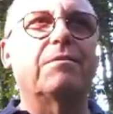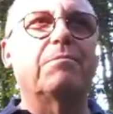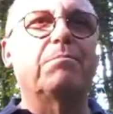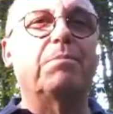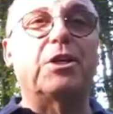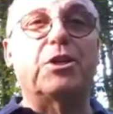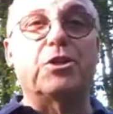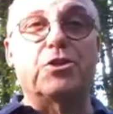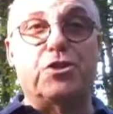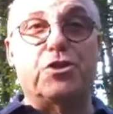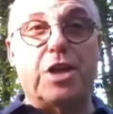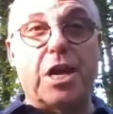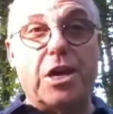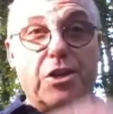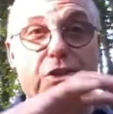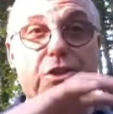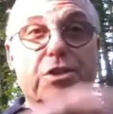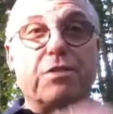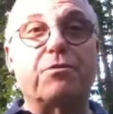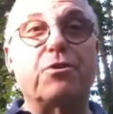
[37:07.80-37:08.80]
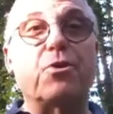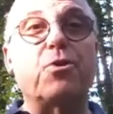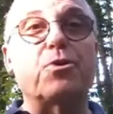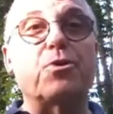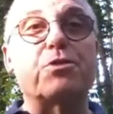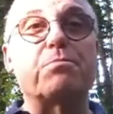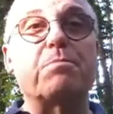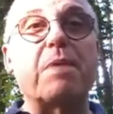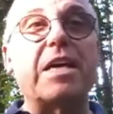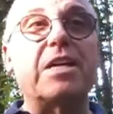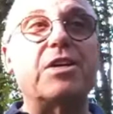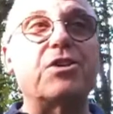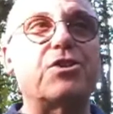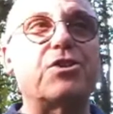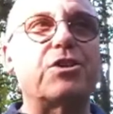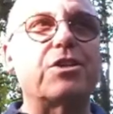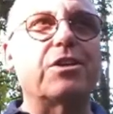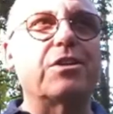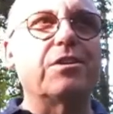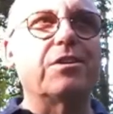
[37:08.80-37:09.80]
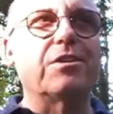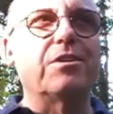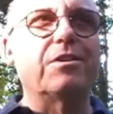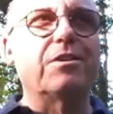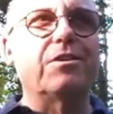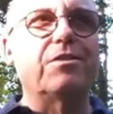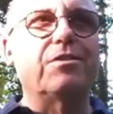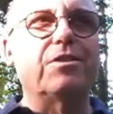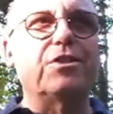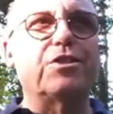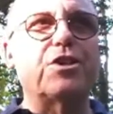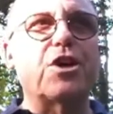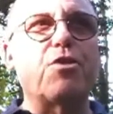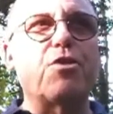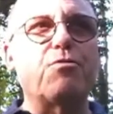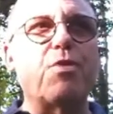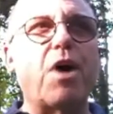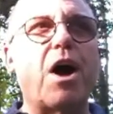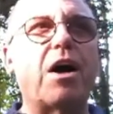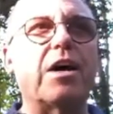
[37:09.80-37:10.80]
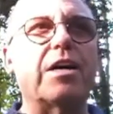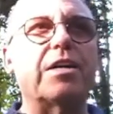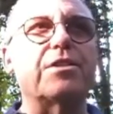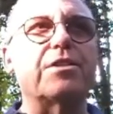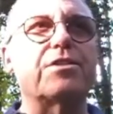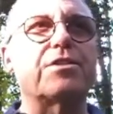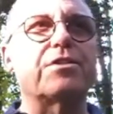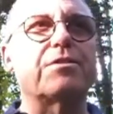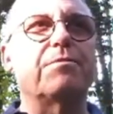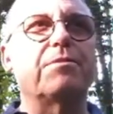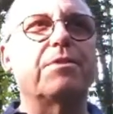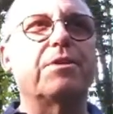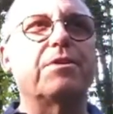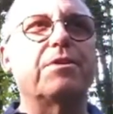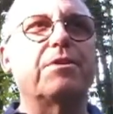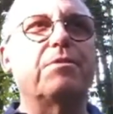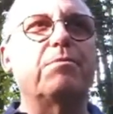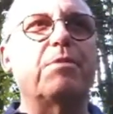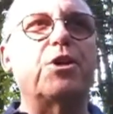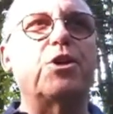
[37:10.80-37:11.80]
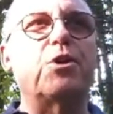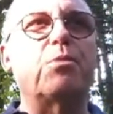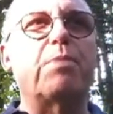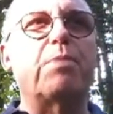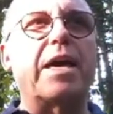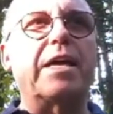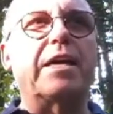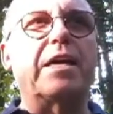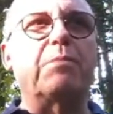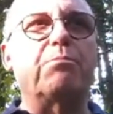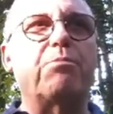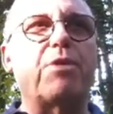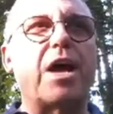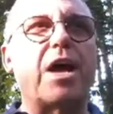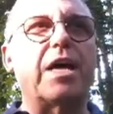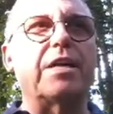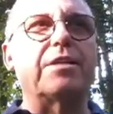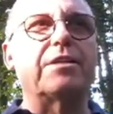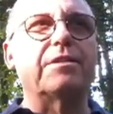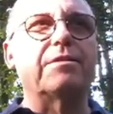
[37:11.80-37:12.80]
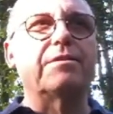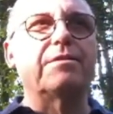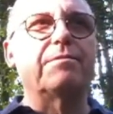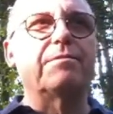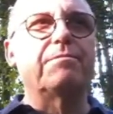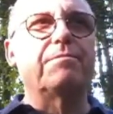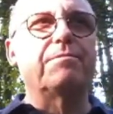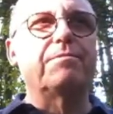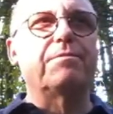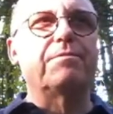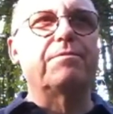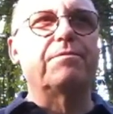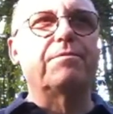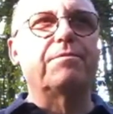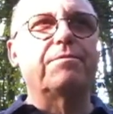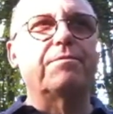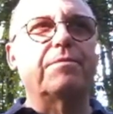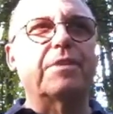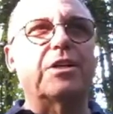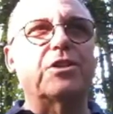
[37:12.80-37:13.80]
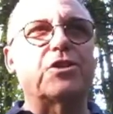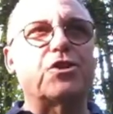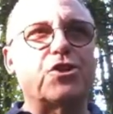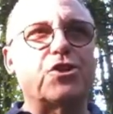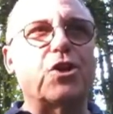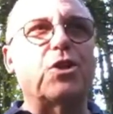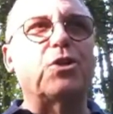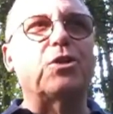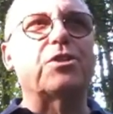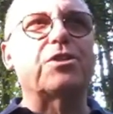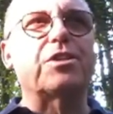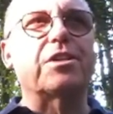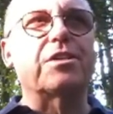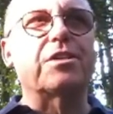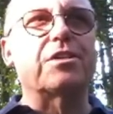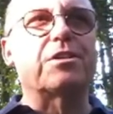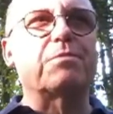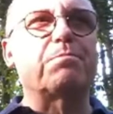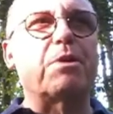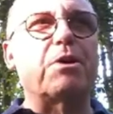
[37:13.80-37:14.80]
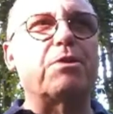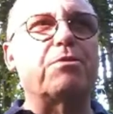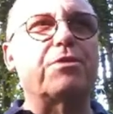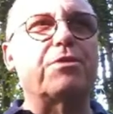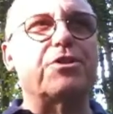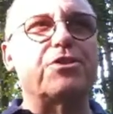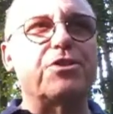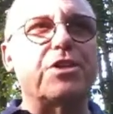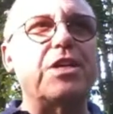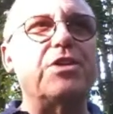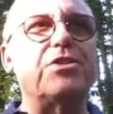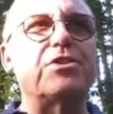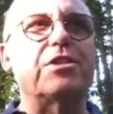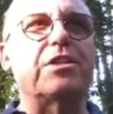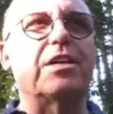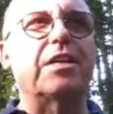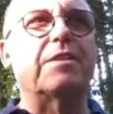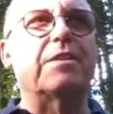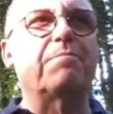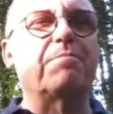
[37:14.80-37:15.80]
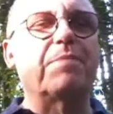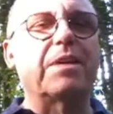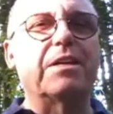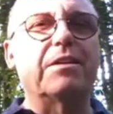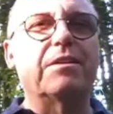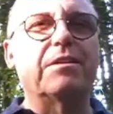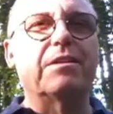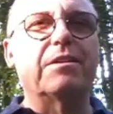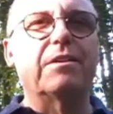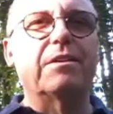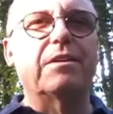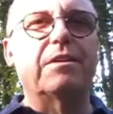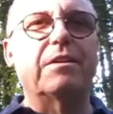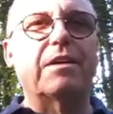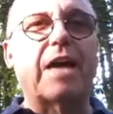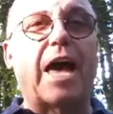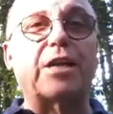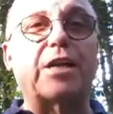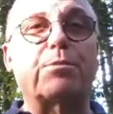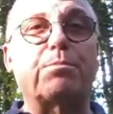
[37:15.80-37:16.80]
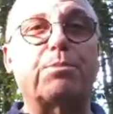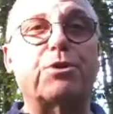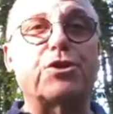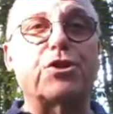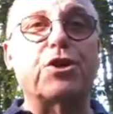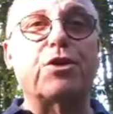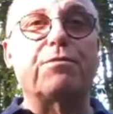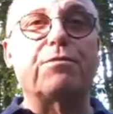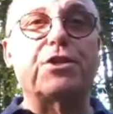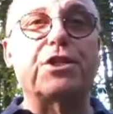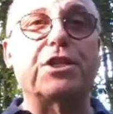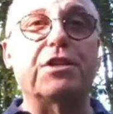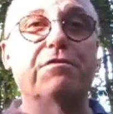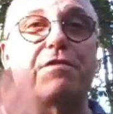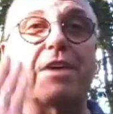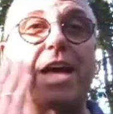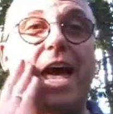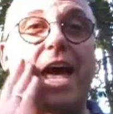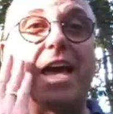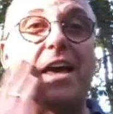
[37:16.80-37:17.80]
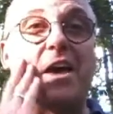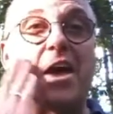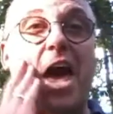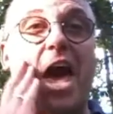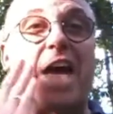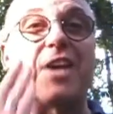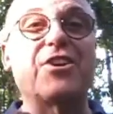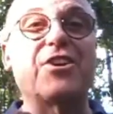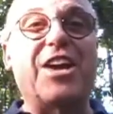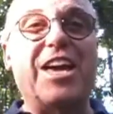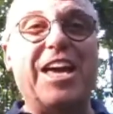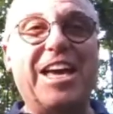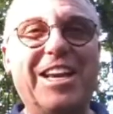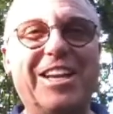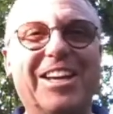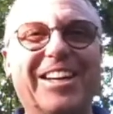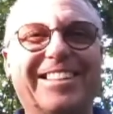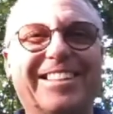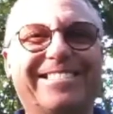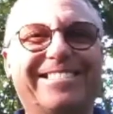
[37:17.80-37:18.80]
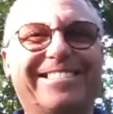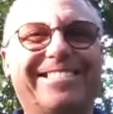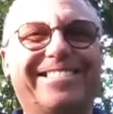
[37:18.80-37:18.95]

because yeast, of course, makes the dough rise when you're baking bread. And salt is both a seasoning and a preservative and a healer.